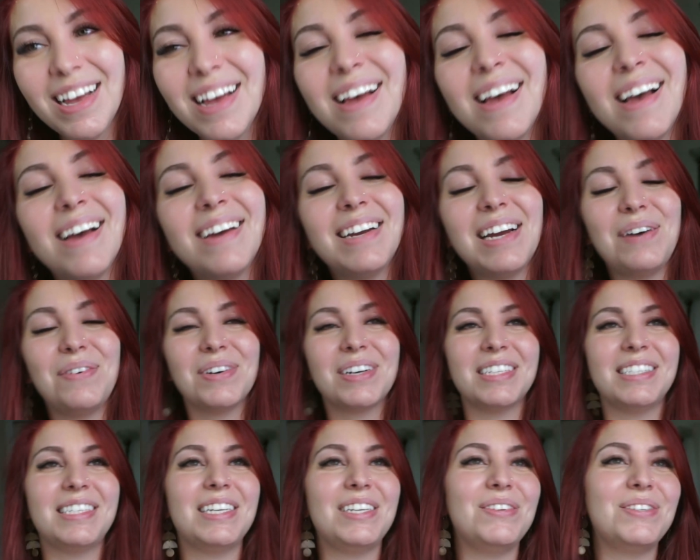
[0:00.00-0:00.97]
And I will
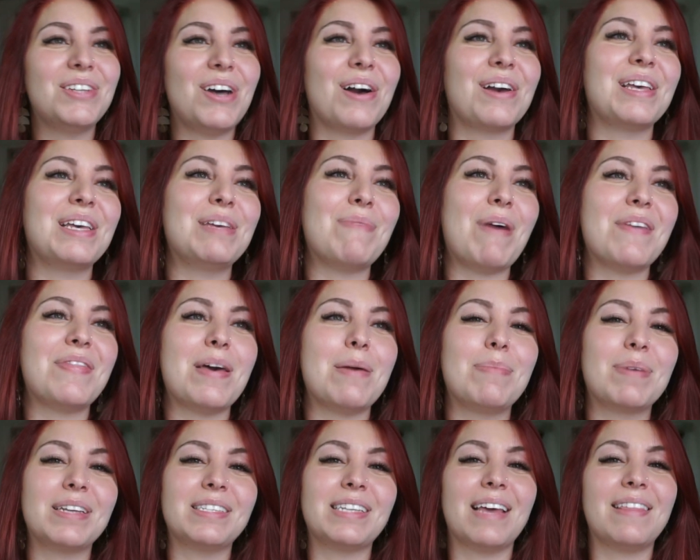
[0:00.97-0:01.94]
continue talking about that
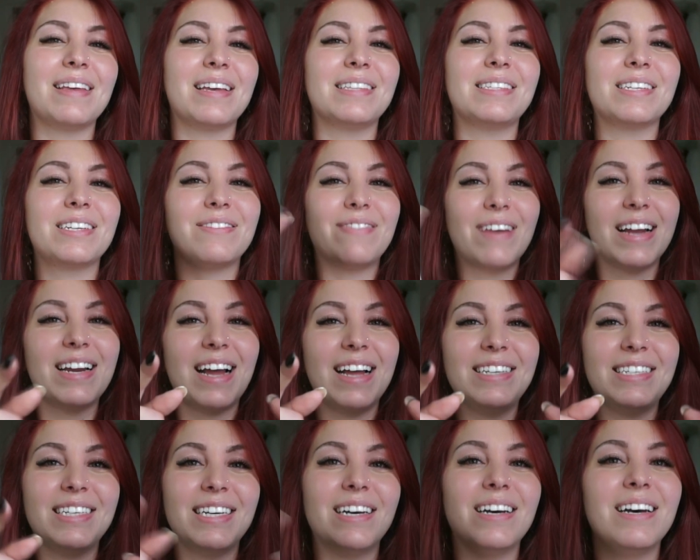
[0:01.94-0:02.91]
because I think it's a great
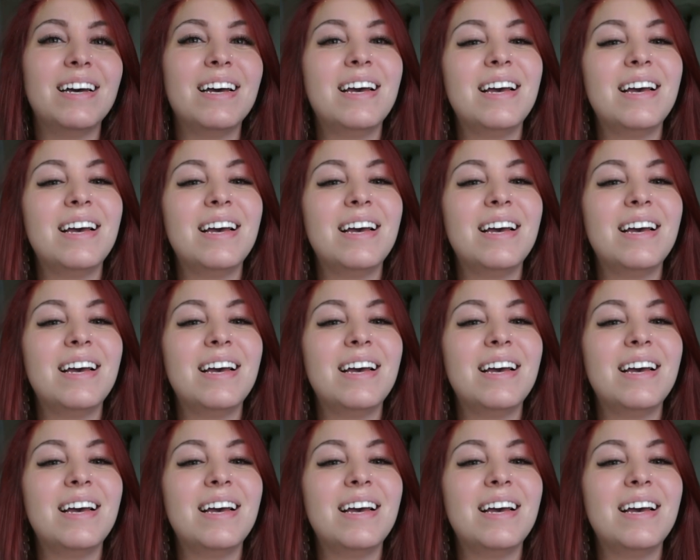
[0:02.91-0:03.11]
idea.